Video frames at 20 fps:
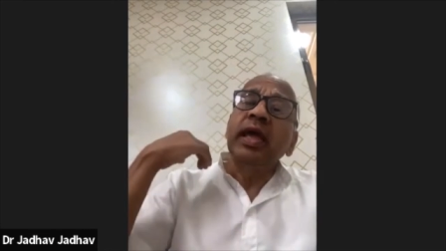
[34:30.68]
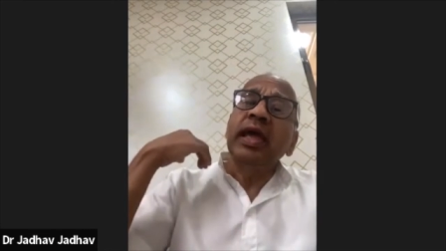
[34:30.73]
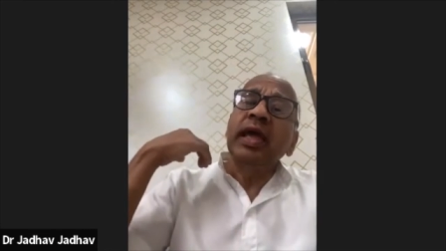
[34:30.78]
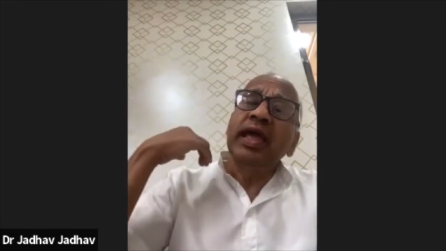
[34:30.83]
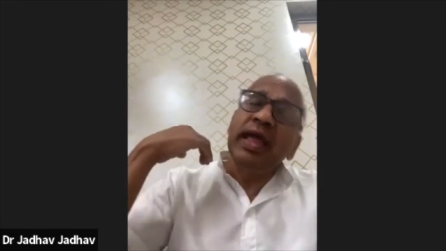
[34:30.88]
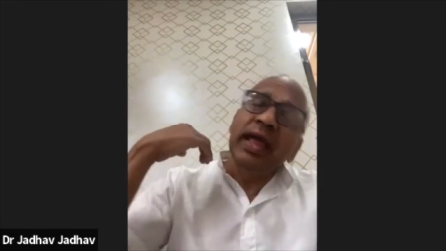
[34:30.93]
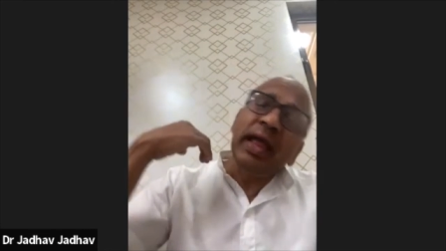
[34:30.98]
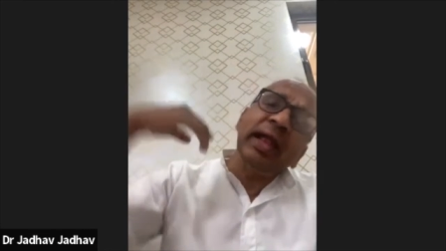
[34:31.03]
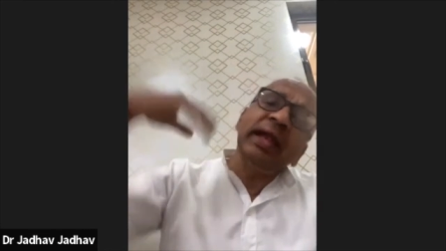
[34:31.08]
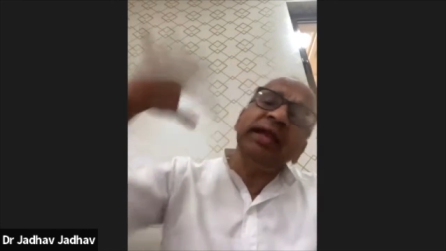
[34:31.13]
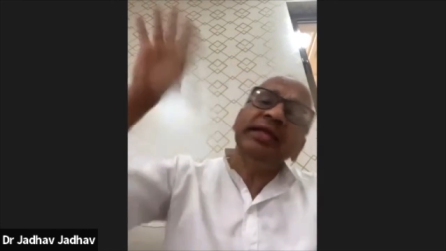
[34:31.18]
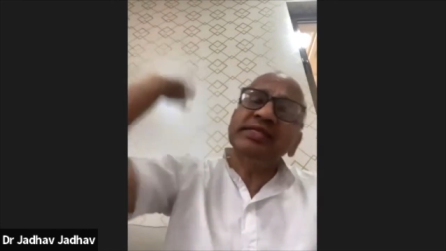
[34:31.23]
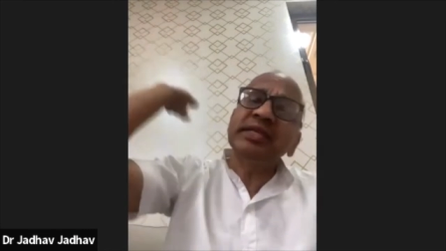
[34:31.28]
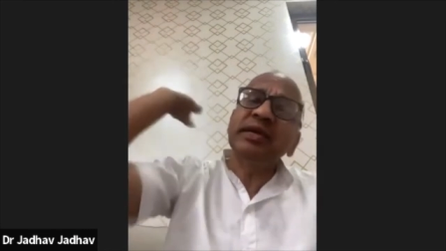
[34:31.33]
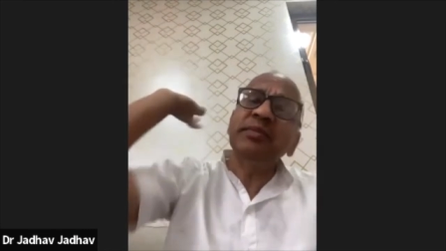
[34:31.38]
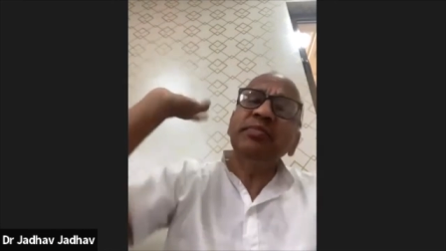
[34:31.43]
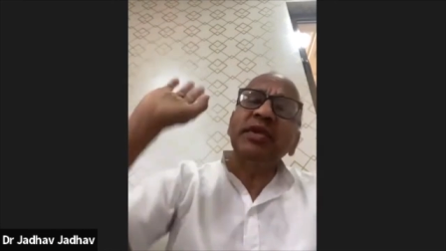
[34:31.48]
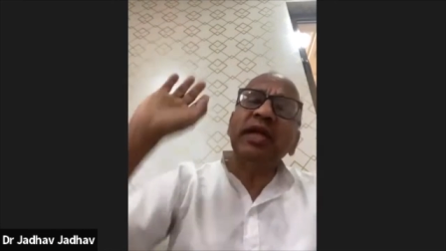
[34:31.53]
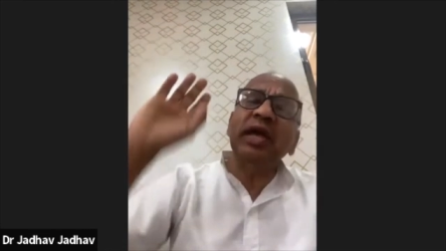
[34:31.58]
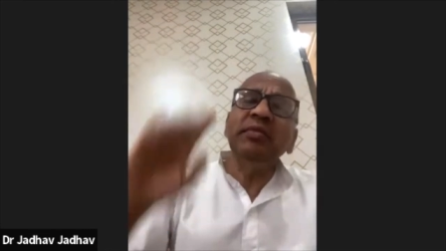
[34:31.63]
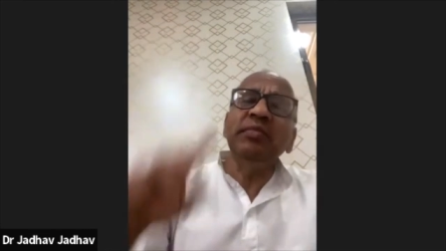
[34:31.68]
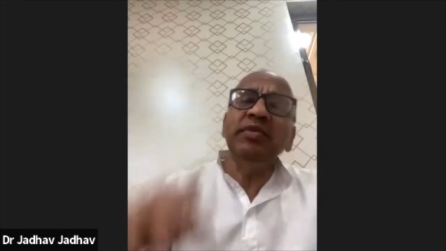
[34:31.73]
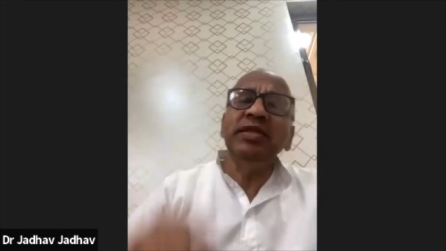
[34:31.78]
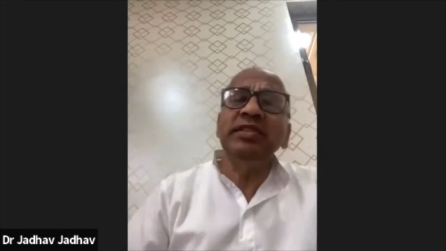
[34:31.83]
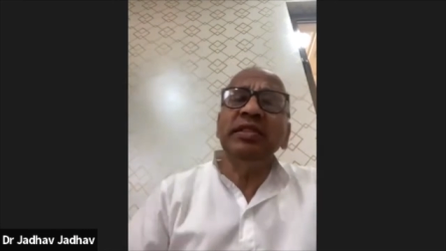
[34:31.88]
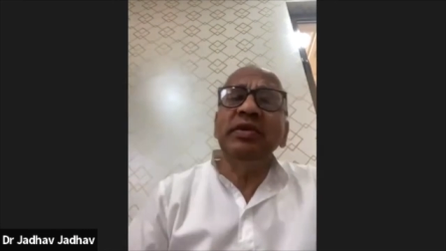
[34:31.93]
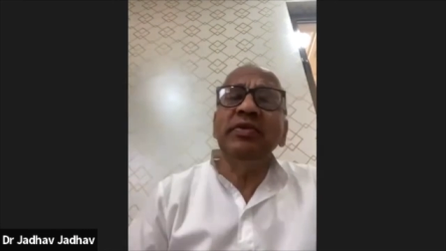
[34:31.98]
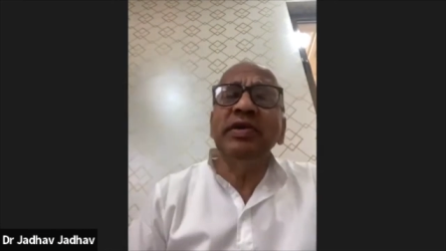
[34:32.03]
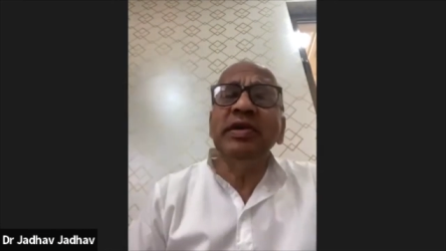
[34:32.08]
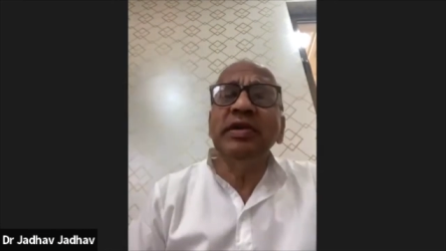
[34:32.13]
end sometime in
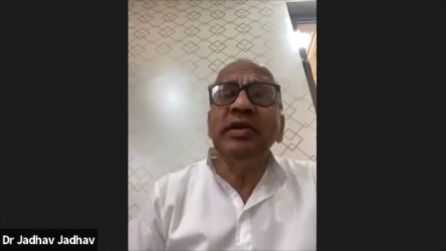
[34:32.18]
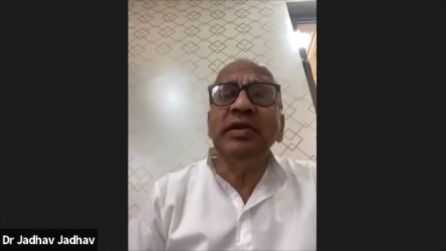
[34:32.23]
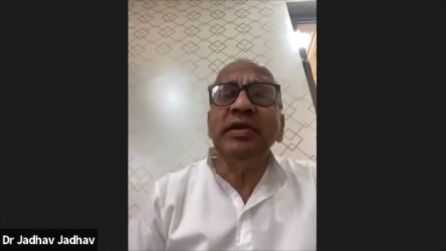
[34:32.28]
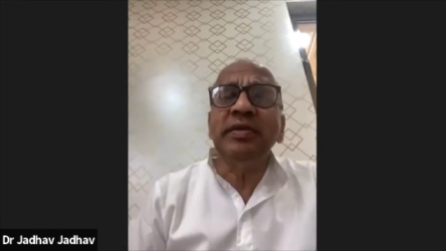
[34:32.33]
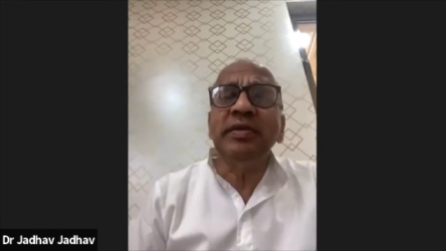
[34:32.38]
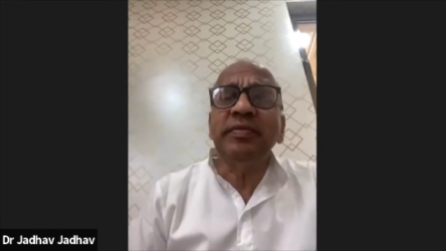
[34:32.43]
the world?